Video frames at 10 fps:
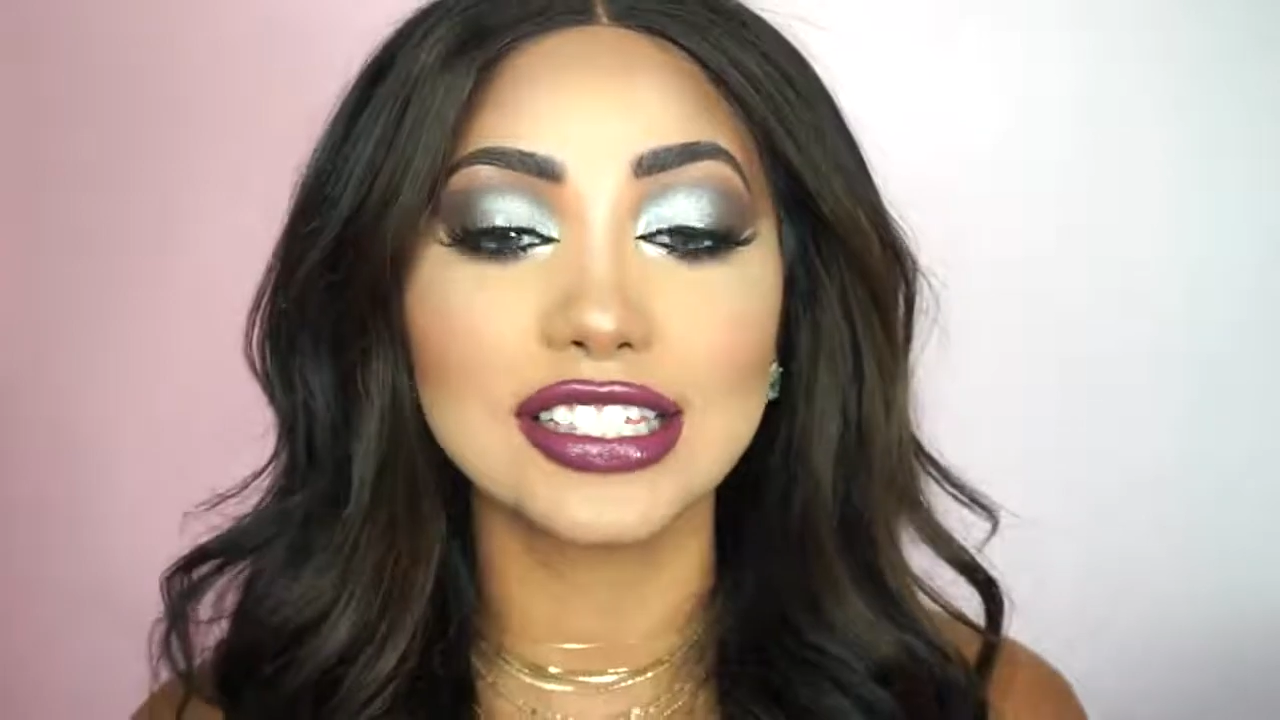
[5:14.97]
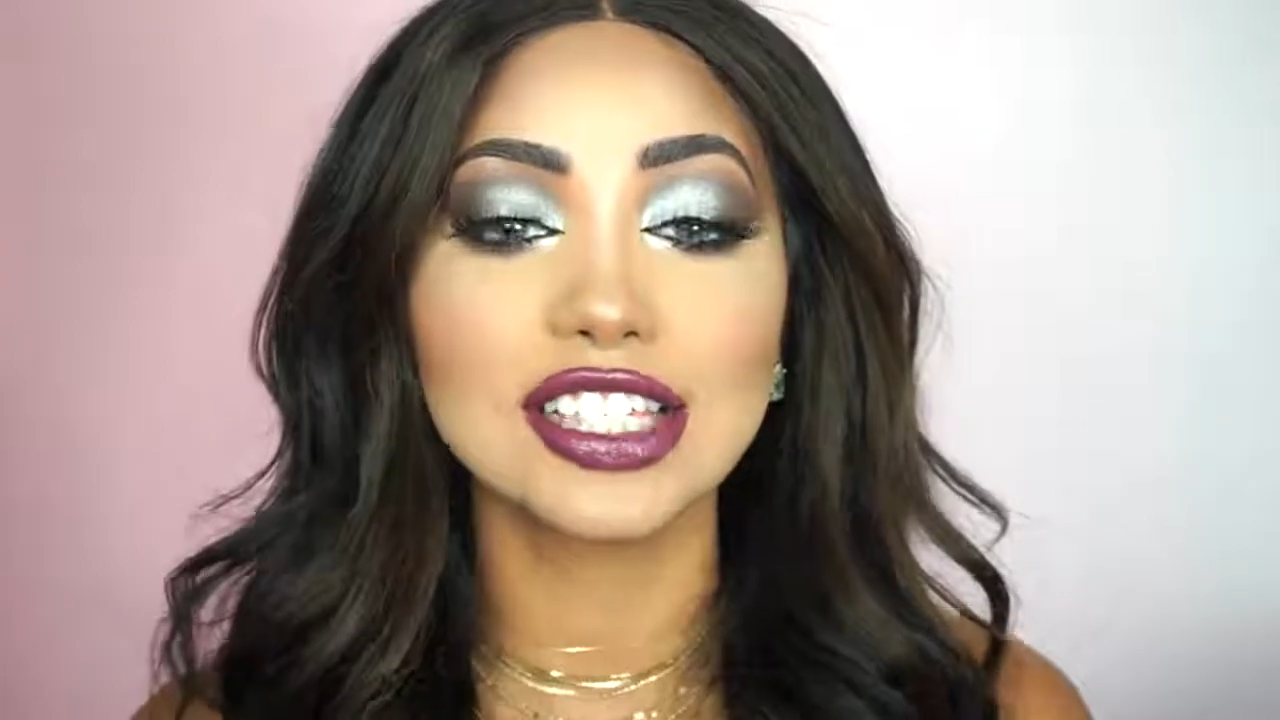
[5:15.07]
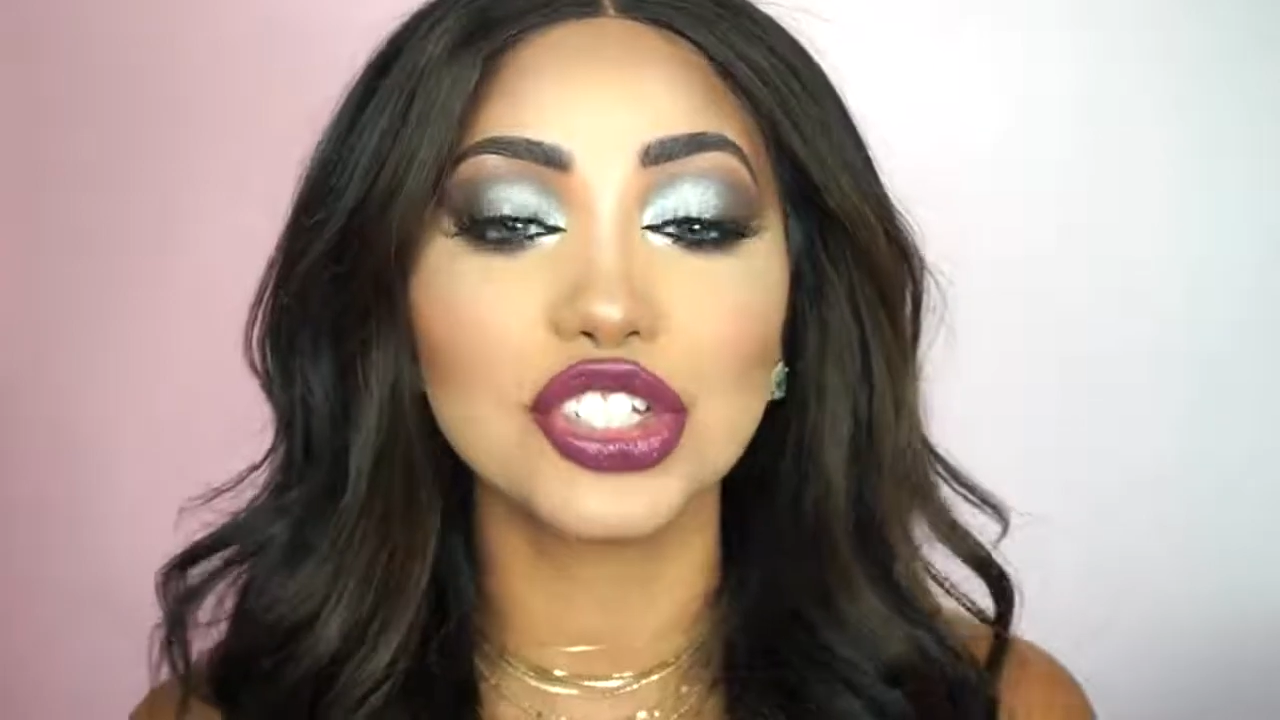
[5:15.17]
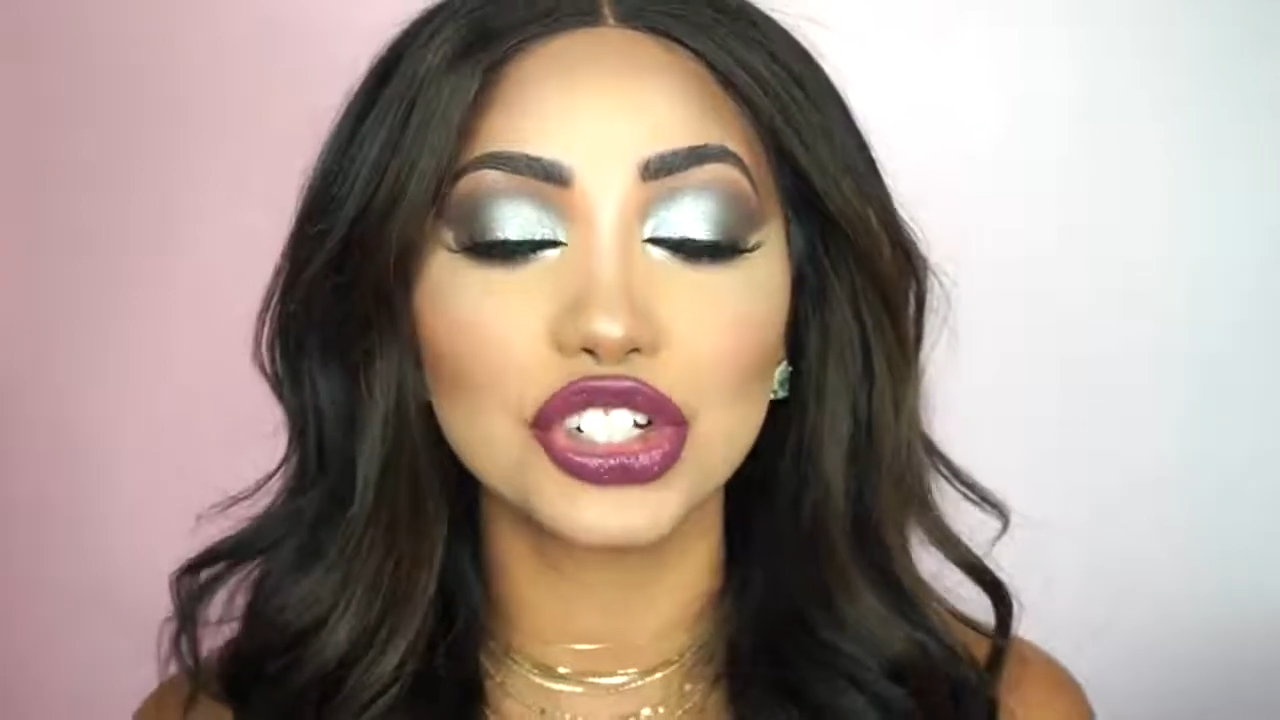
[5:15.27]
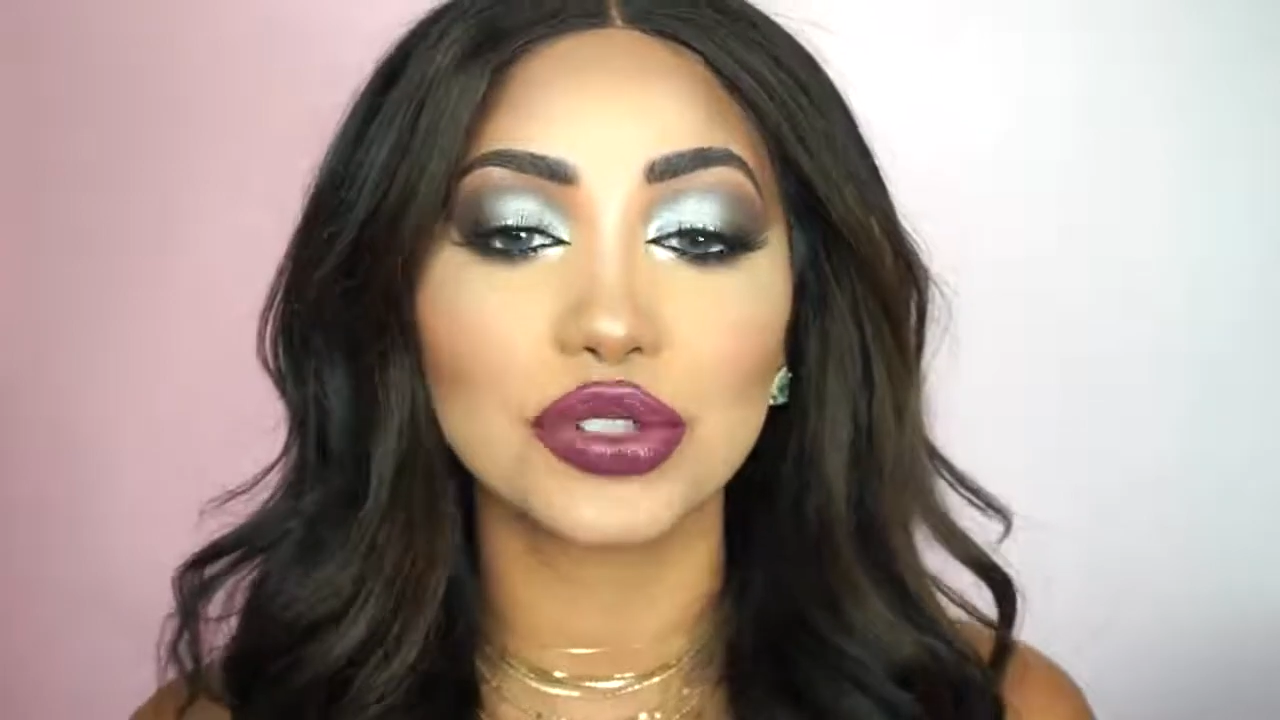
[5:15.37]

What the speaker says: this is